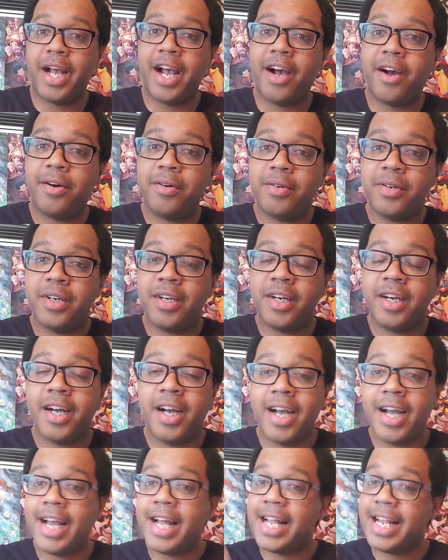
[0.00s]
now."
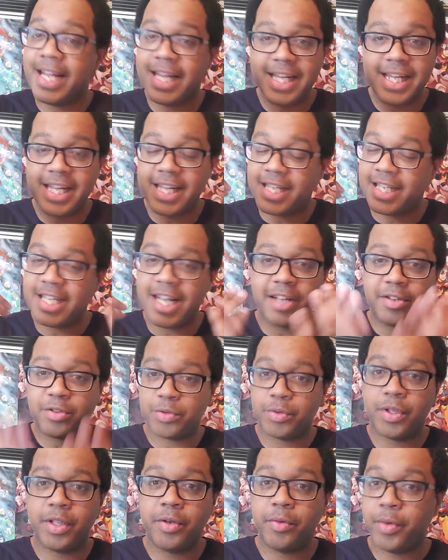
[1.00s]
It sounds
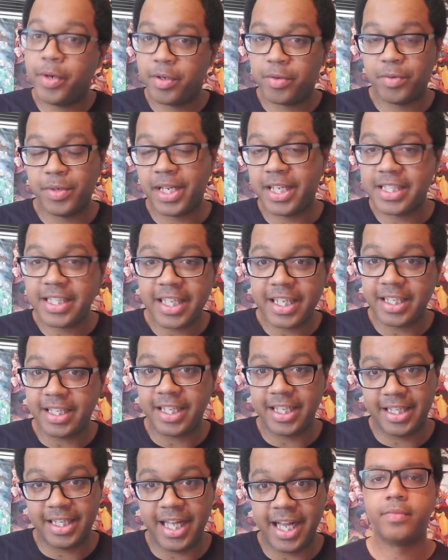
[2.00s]
really weird when I say it
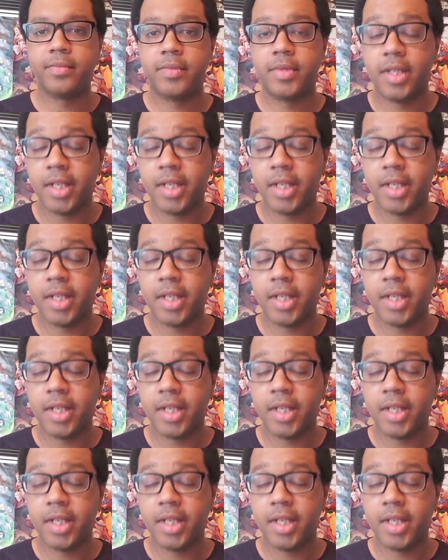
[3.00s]
like that.